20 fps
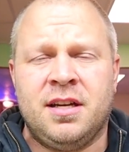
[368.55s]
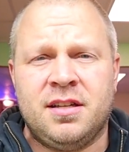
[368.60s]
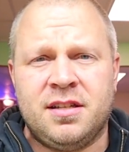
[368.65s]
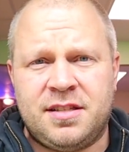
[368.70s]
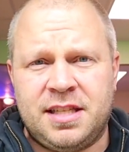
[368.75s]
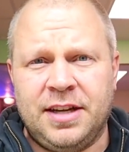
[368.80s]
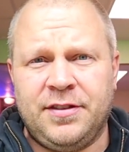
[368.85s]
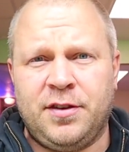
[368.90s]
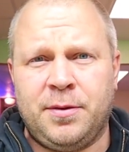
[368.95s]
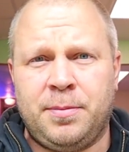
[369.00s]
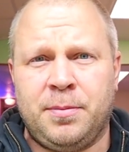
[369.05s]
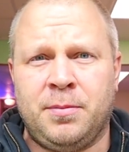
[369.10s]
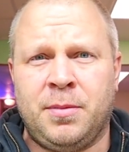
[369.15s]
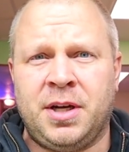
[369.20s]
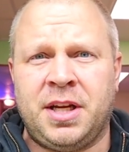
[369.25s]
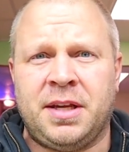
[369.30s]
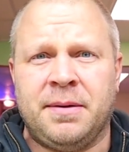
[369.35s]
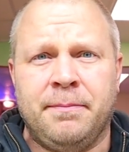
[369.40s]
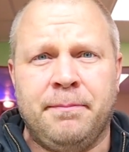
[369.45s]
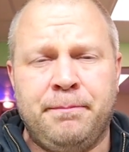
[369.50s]
Save up
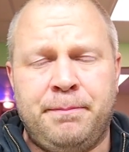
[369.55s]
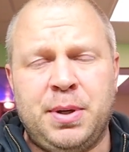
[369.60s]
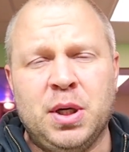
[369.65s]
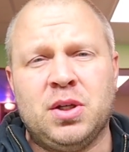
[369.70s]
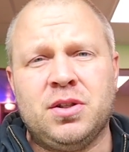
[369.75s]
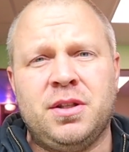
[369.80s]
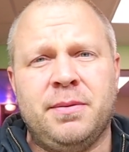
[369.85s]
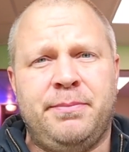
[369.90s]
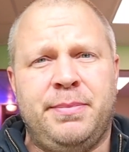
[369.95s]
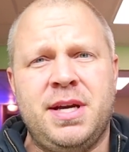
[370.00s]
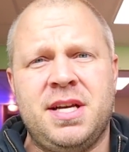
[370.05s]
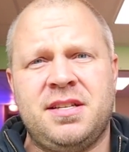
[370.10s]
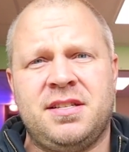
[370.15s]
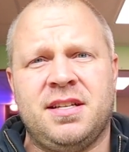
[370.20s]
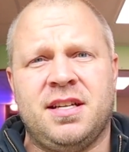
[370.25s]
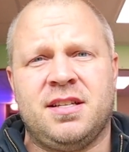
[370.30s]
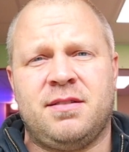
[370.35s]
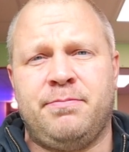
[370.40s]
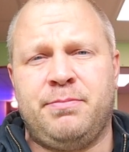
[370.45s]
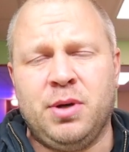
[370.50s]
money. Build the
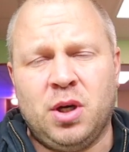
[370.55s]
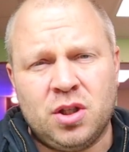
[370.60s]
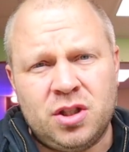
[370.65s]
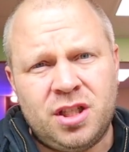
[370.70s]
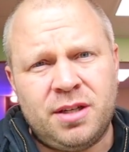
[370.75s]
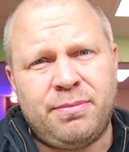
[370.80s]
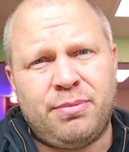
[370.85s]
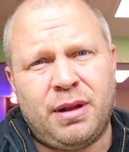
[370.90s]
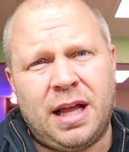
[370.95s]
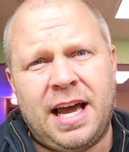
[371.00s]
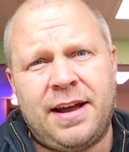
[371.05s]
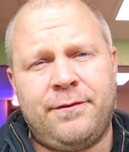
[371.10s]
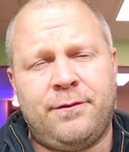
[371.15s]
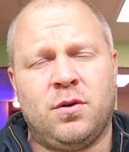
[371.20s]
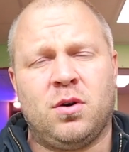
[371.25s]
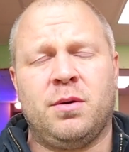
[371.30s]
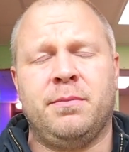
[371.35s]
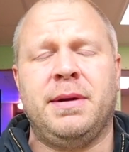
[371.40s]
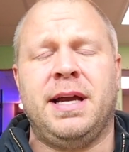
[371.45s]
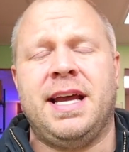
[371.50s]
business. Build your
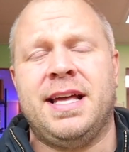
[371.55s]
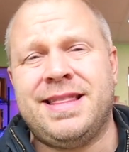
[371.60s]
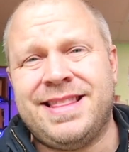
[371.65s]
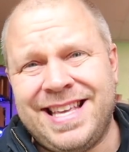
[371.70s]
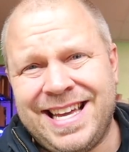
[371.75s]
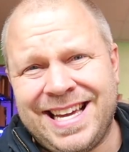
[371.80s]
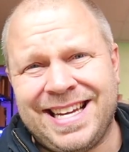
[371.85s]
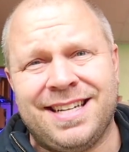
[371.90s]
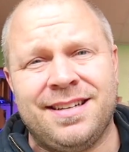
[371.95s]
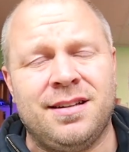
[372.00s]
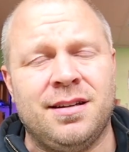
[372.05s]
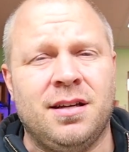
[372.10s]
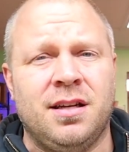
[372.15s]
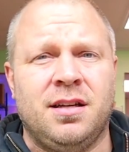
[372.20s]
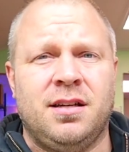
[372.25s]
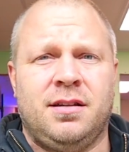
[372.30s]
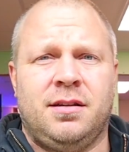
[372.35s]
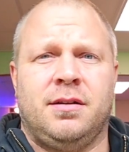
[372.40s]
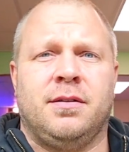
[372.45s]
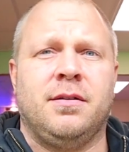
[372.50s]
platform. And then
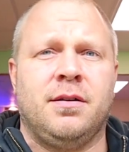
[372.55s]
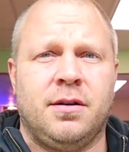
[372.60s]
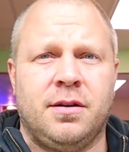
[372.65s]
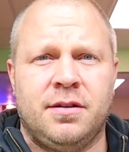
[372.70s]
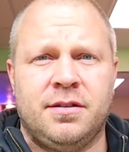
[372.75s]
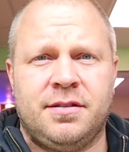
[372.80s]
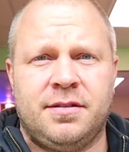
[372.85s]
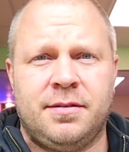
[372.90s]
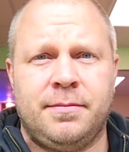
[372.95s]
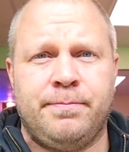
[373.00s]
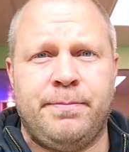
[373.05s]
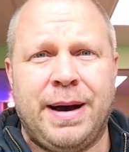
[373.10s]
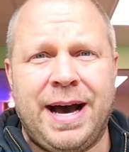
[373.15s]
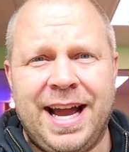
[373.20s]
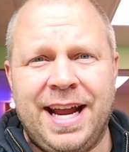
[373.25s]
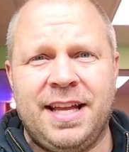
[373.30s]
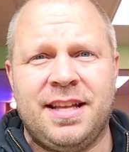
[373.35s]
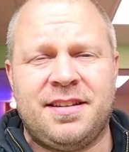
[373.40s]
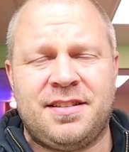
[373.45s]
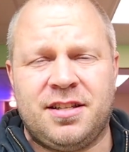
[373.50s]

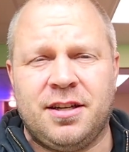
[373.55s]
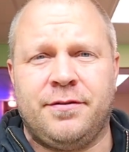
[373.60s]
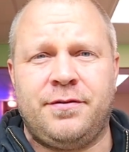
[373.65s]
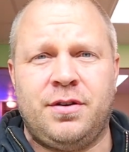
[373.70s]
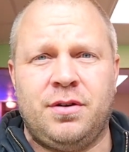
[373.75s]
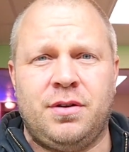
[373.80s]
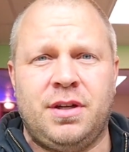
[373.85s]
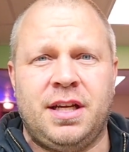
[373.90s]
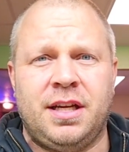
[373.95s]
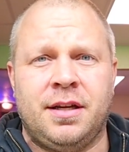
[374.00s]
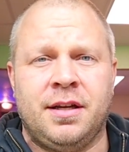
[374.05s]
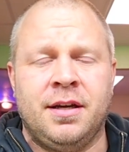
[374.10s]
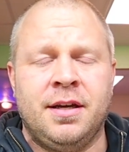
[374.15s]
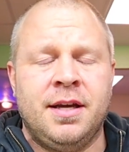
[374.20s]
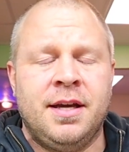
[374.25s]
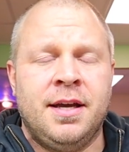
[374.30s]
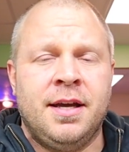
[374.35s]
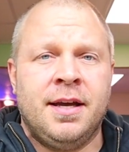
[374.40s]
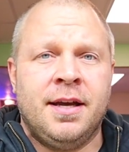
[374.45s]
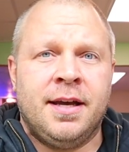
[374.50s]
buy the stuff you need.
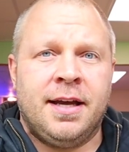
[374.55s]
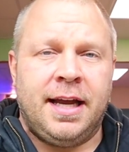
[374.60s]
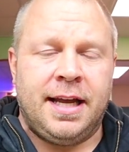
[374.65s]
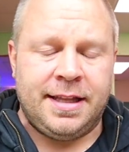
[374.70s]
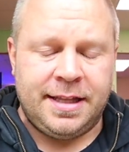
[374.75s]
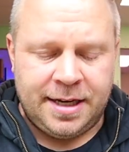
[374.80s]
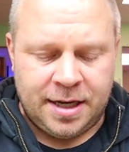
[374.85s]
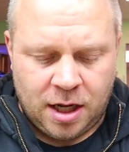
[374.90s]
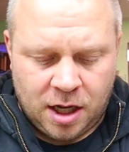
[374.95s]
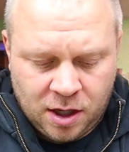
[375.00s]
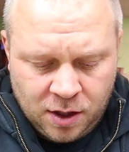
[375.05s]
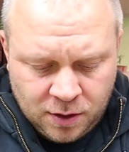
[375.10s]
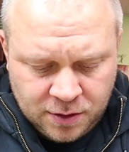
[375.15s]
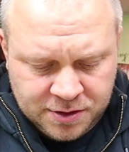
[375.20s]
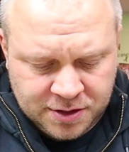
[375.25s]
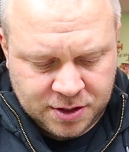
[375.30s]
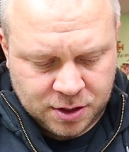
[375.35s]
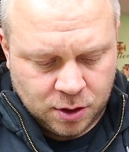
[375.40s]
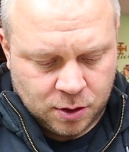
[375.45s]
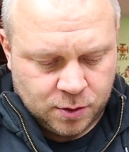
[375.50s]
And then
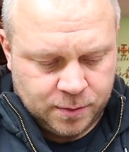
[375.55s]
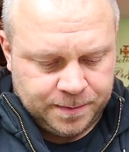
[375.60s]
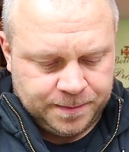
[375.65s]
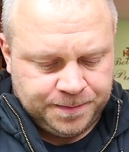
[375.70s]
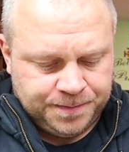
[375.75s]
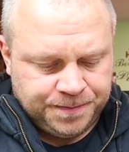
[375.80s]
also,